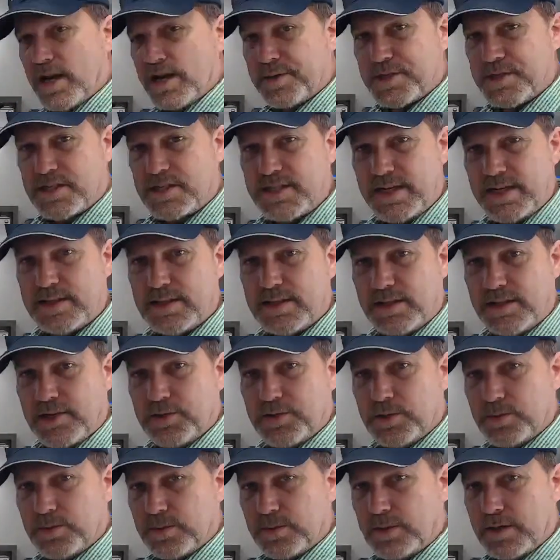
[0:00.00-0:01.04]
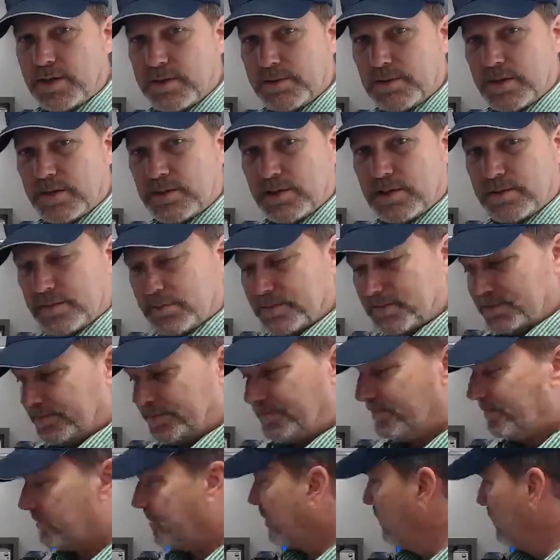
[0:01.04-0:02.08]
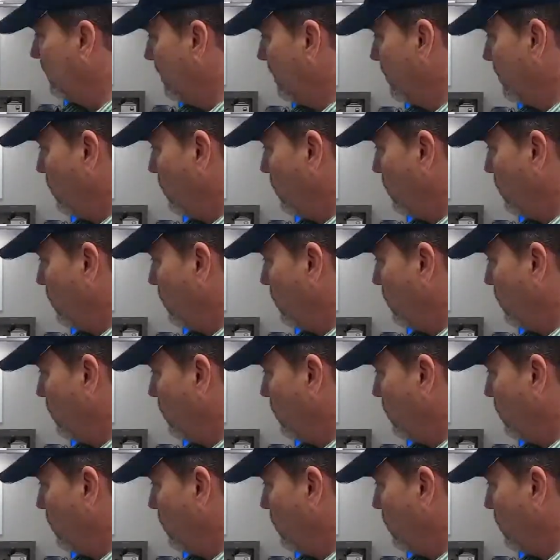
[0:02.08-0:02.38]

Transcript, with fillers: I sit, you know, it, the you